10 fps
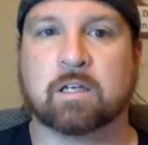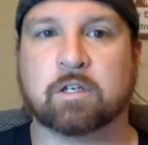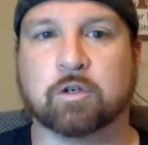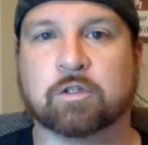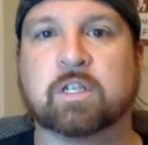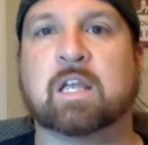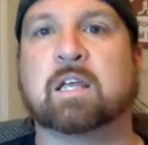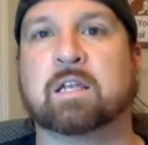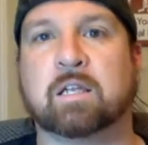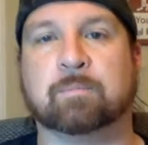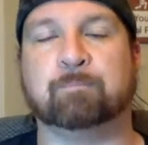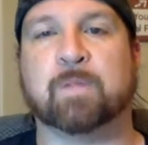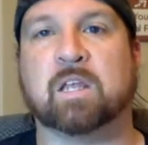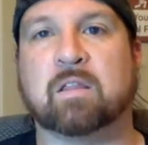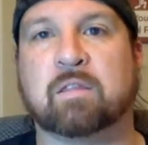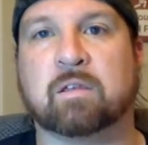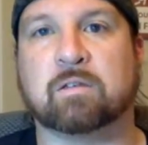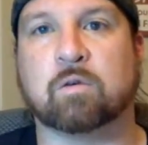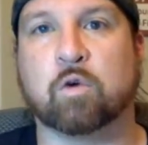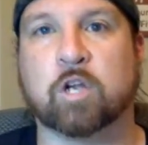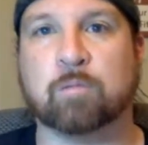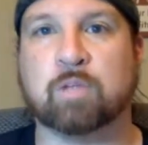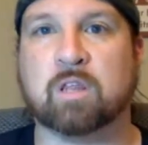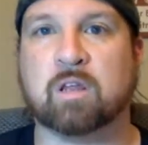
to your skin and get things going and be